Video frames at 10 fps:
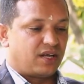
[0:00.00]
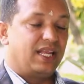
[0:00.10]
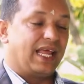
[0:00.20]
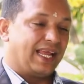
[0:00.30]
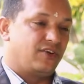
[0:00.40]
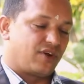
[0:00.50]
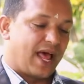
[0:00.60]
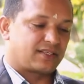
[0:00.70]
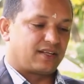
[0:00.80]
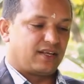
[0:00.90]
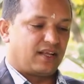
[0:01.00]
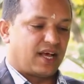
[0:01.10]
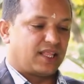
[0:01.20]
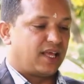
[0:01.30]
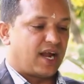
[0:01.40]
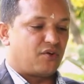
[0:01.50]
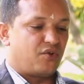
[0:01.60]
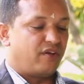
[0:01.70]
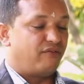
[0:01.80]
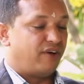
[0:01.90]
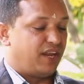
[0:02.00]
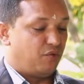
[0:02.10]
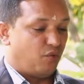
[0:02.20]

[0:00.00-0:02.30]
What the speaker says: in international era, they are doing very